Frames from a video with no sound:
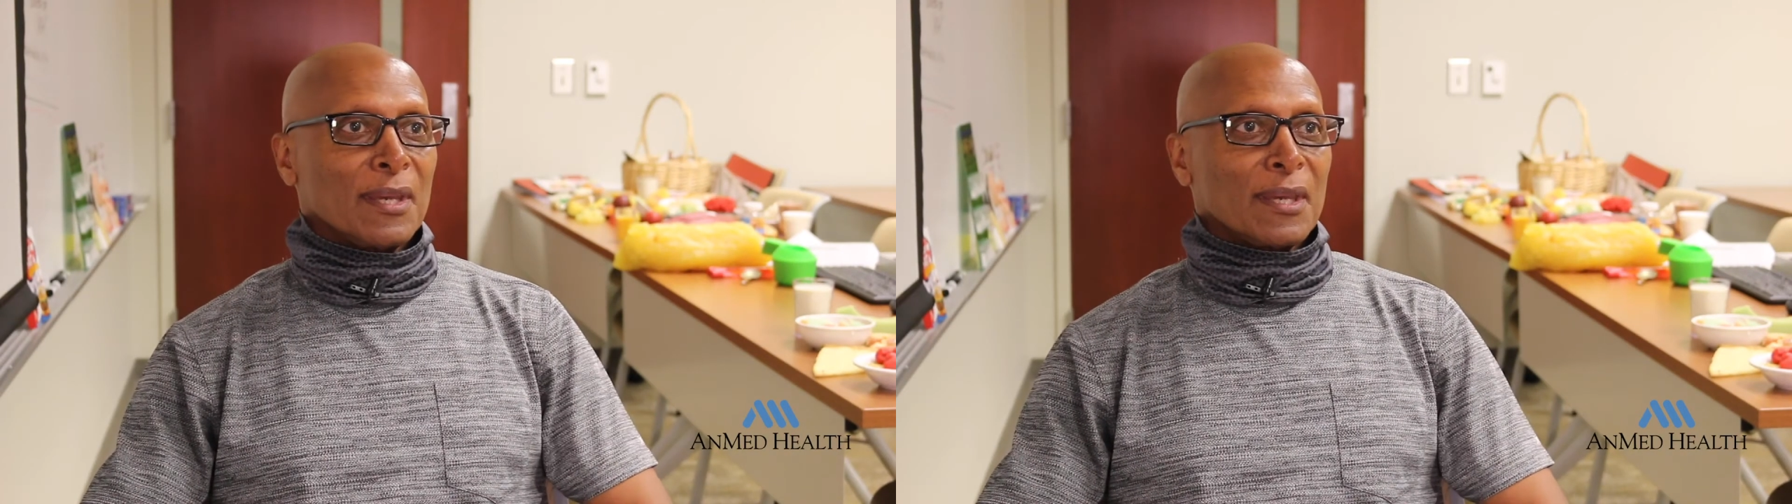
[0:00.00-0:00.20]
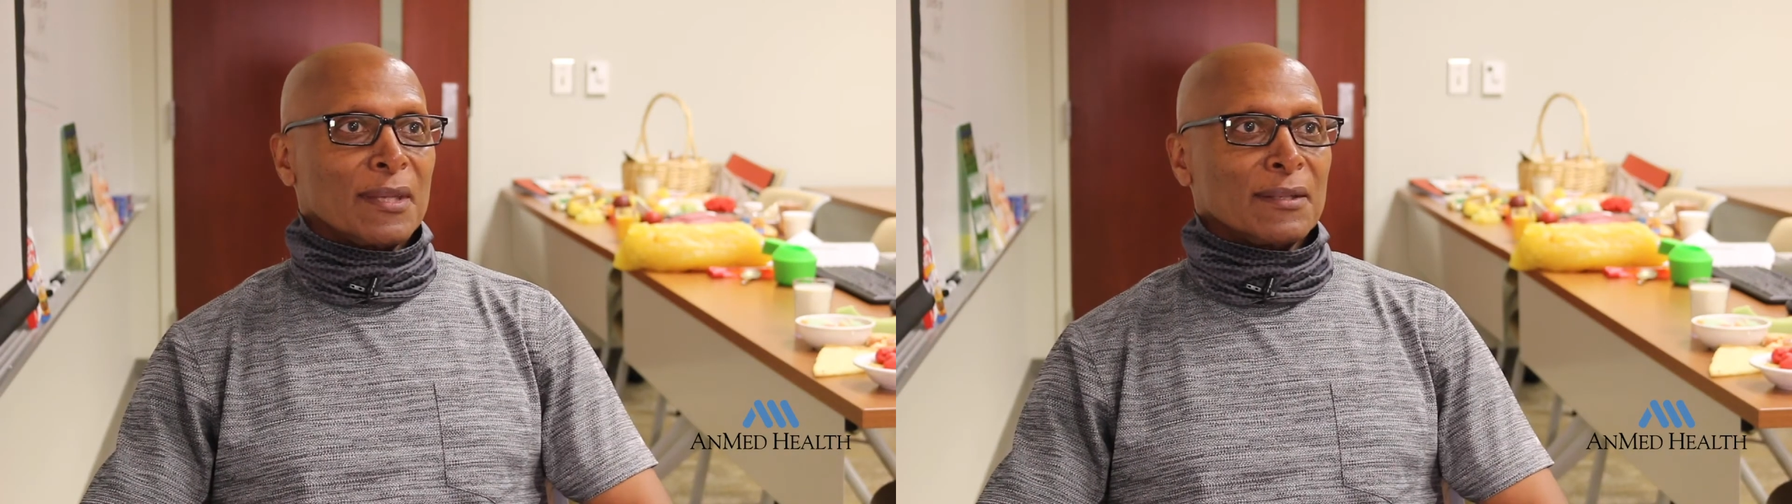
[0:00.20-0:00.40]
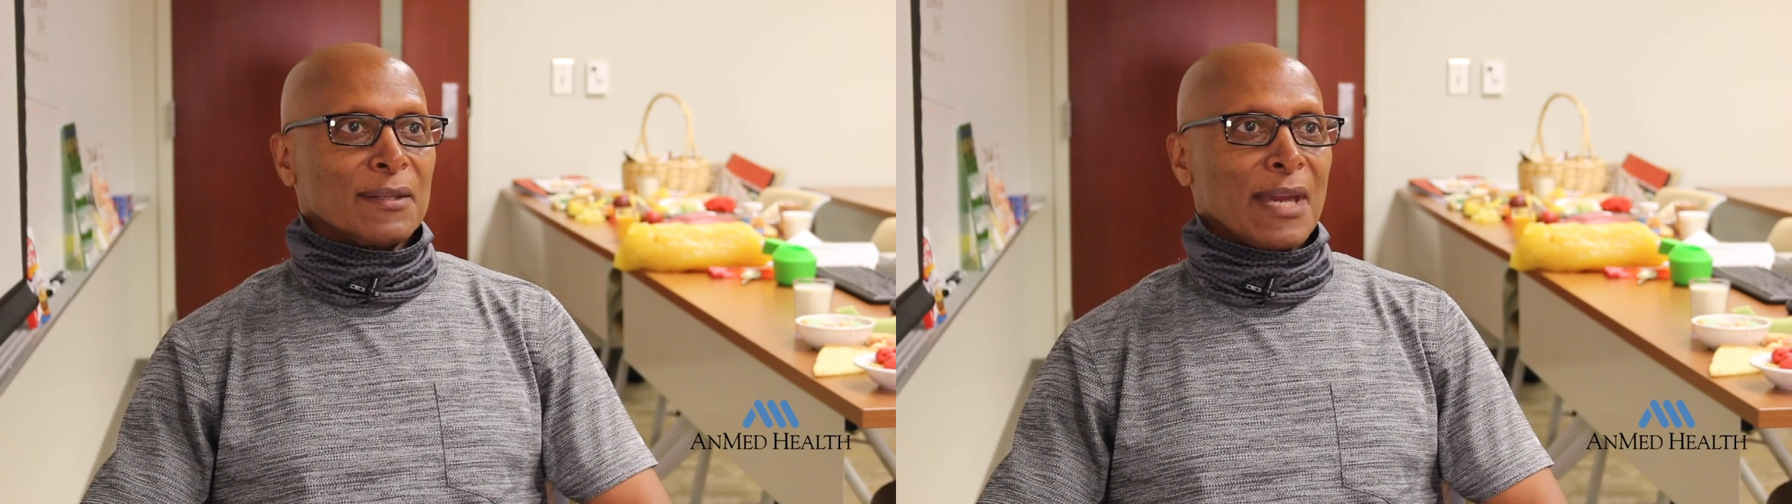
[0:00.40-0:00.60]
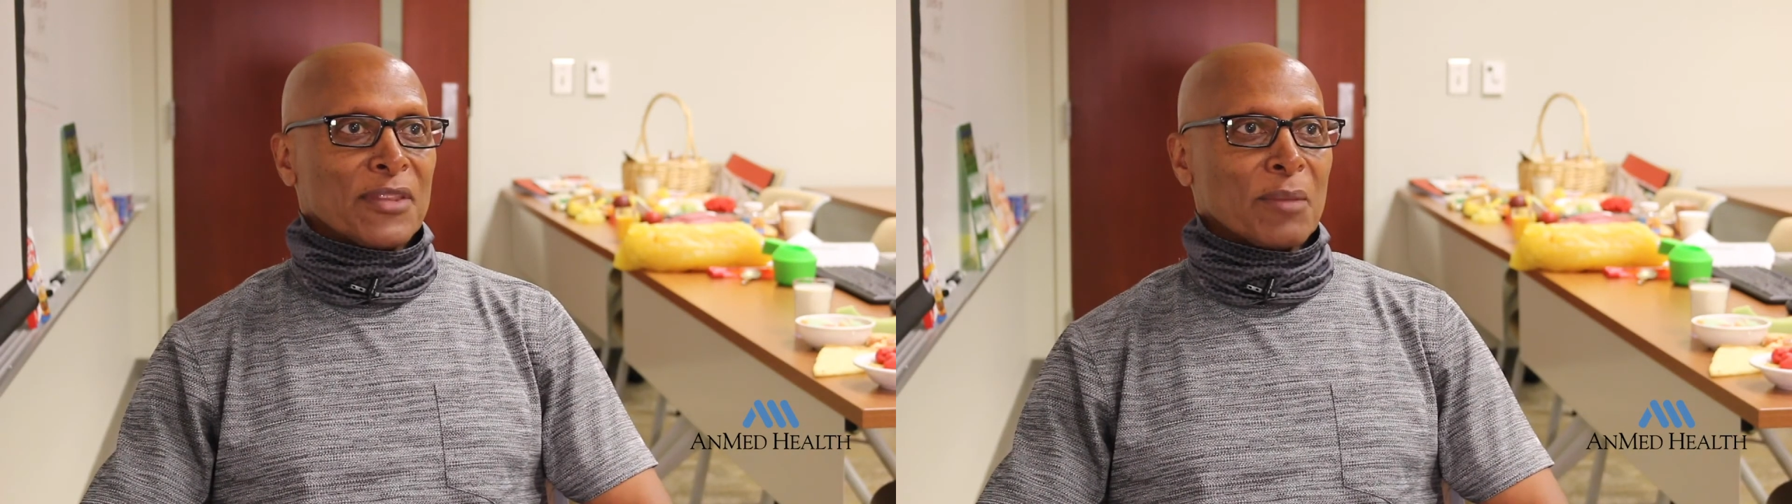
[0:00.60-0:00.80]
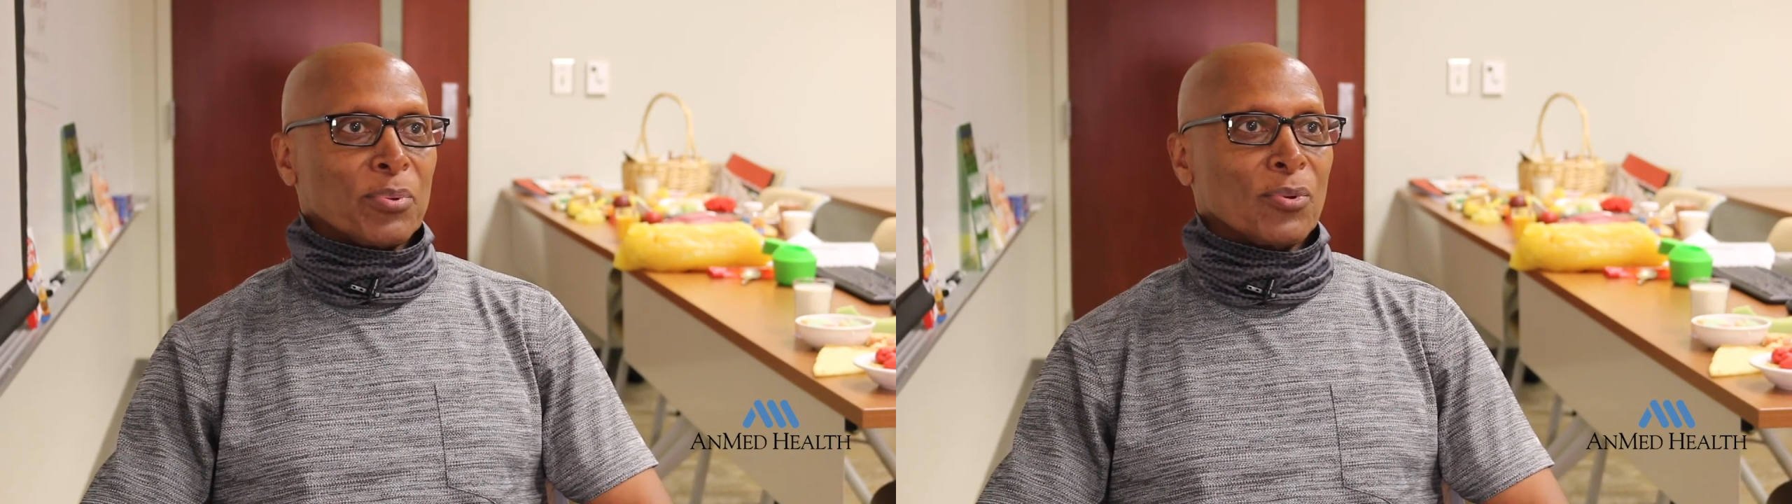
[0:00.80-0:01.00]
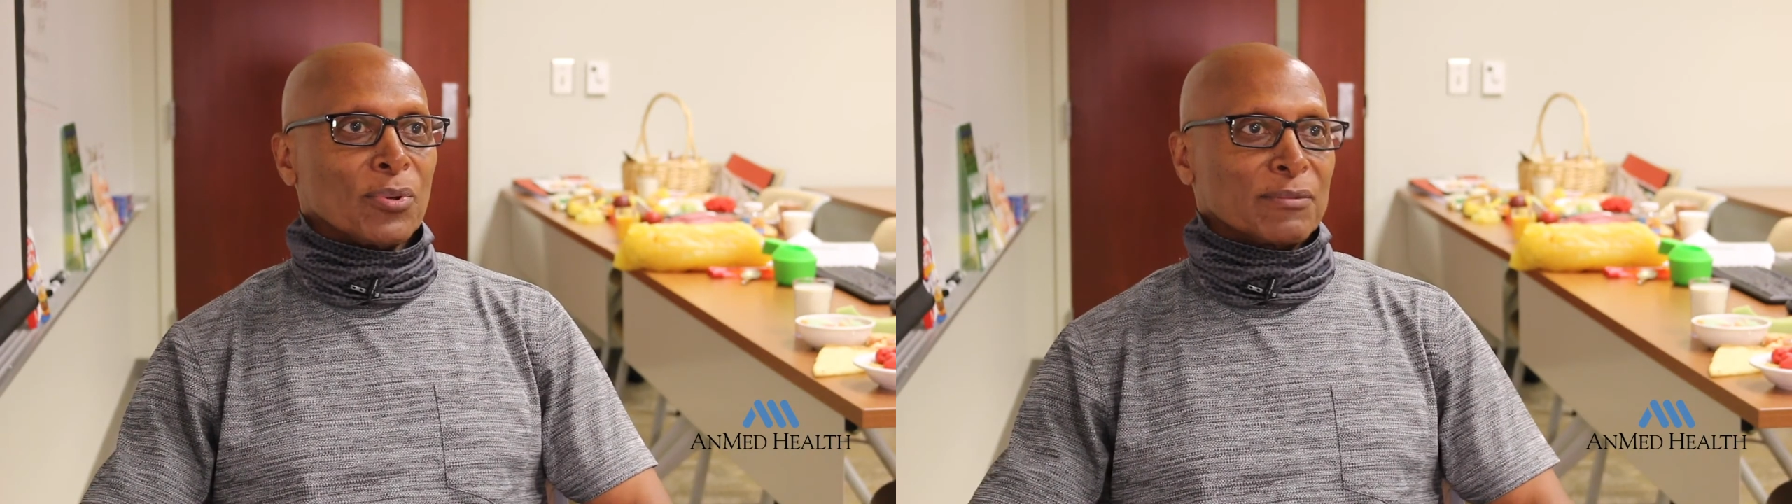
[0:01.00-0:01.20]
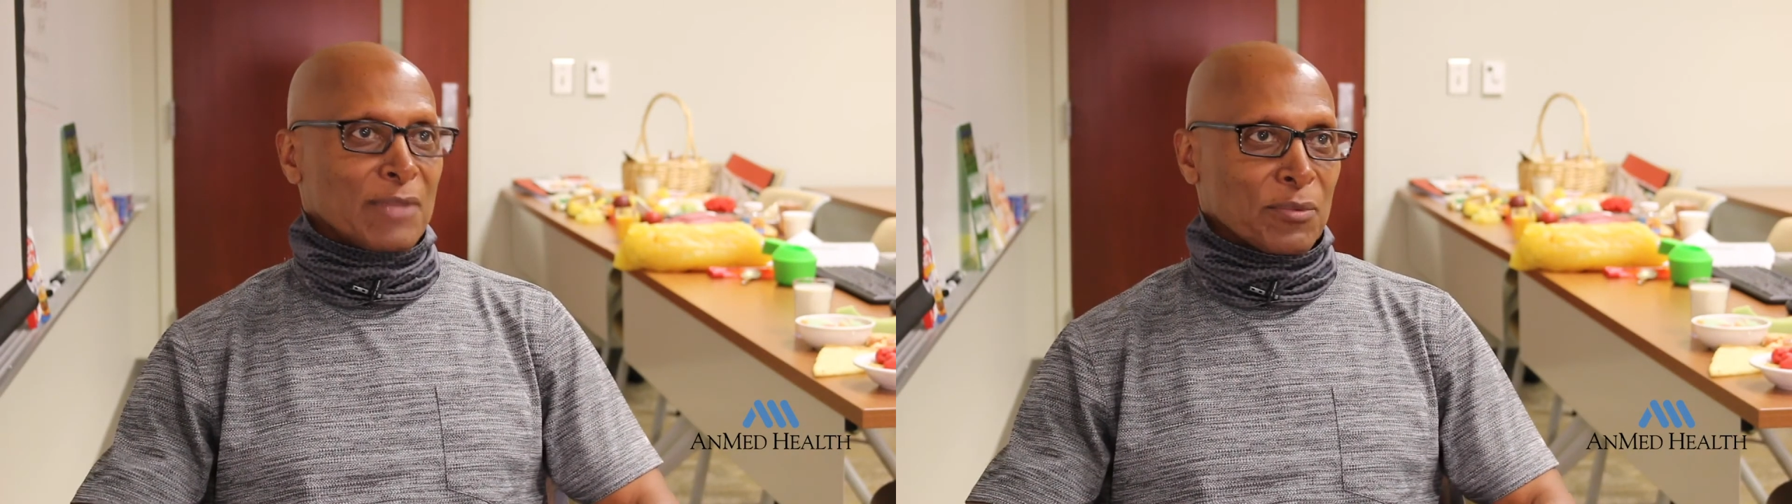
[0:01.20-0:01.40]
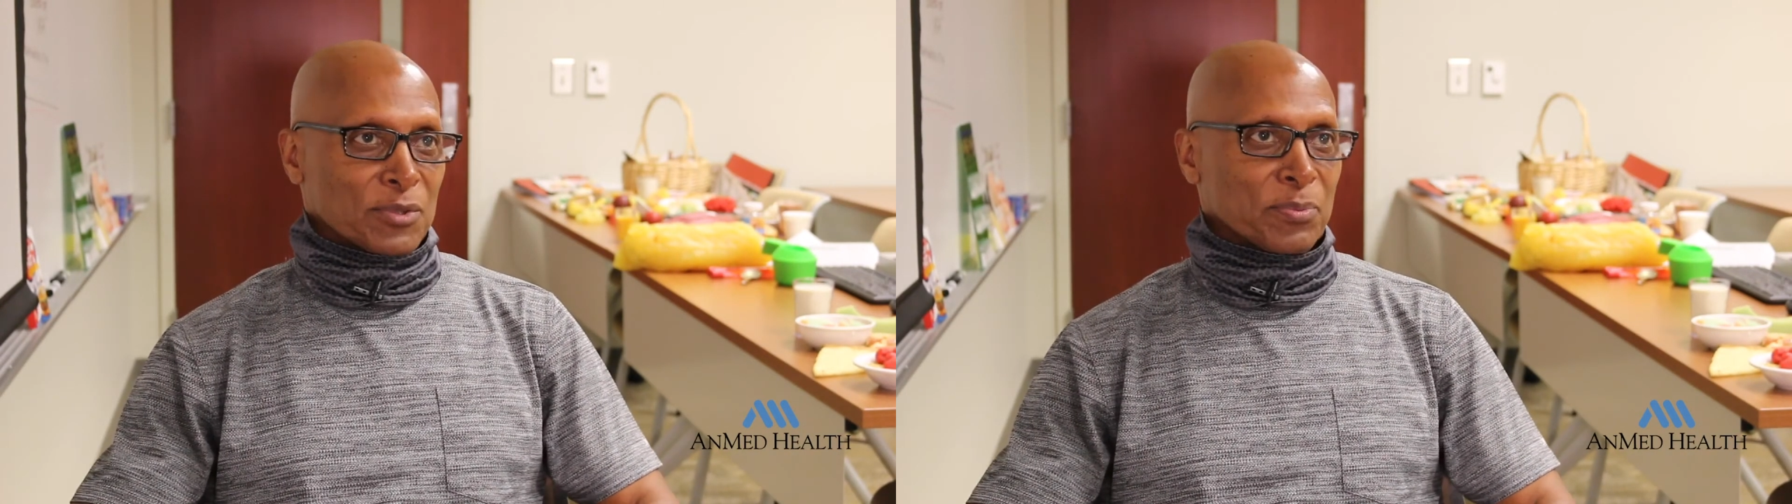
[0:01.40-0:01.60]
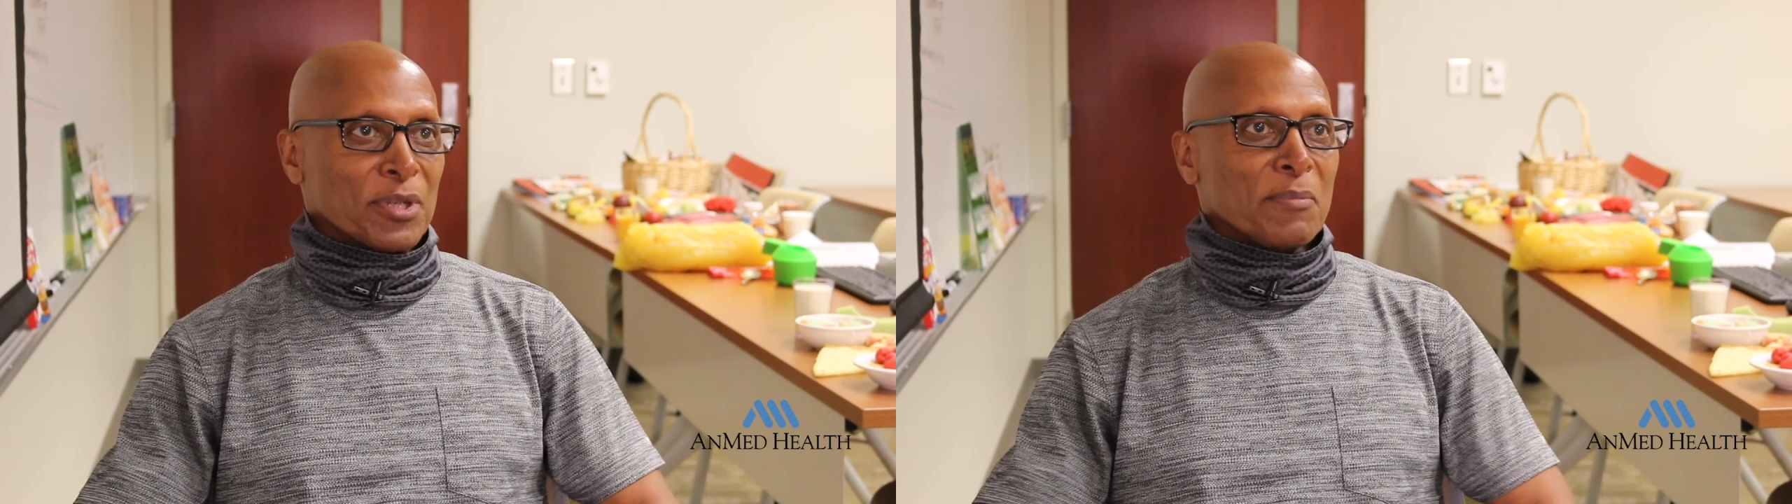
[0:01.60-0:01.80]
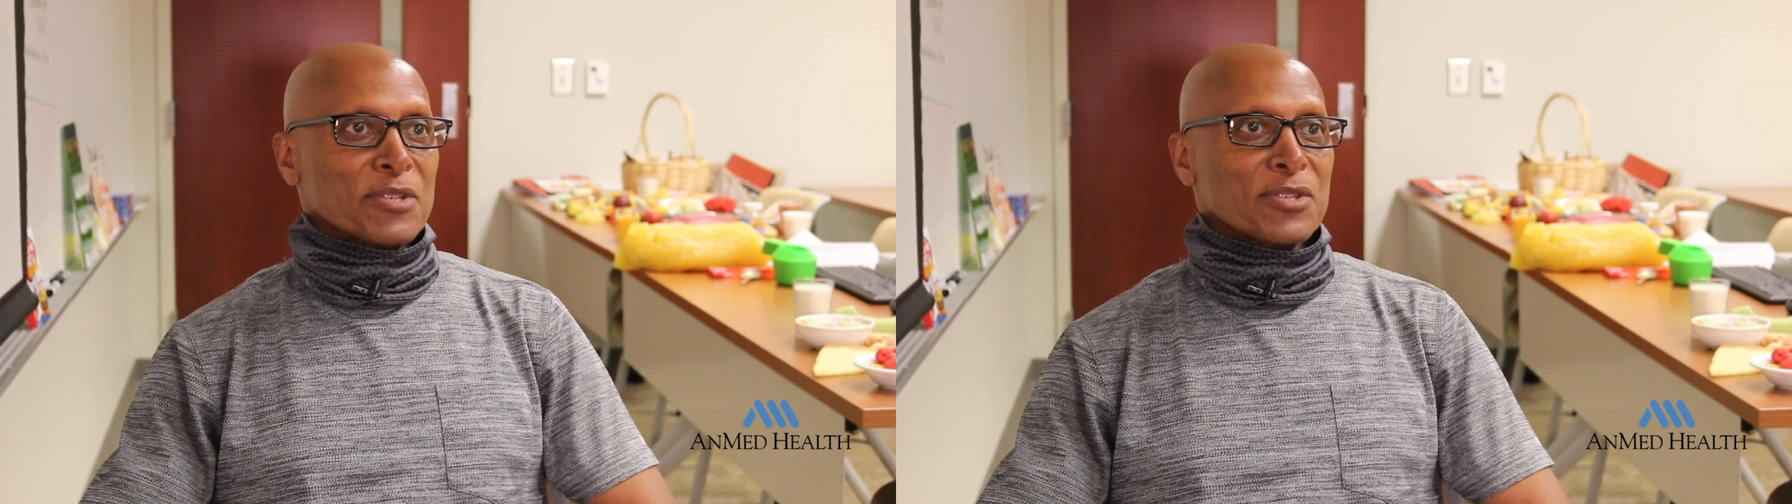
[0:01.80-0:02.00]
and at that point, that was
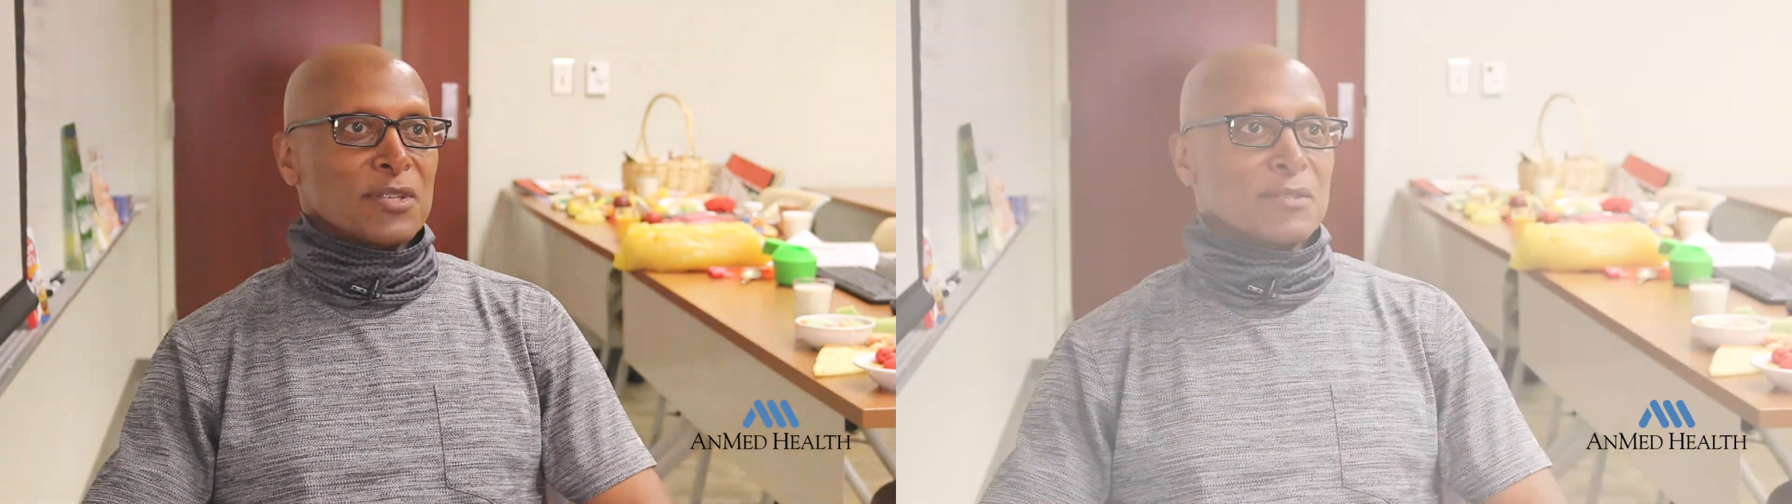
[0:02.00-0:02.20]
pretty much it.